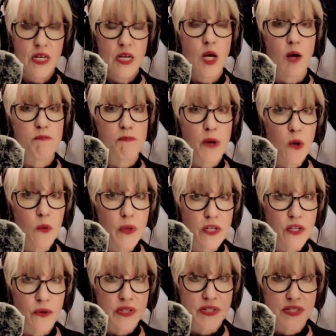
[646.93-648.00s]
A bow
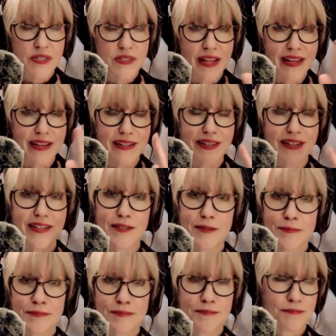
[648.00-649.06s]
window is like
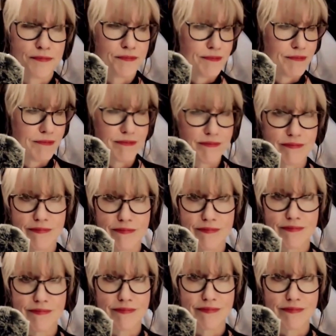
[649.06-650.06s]
the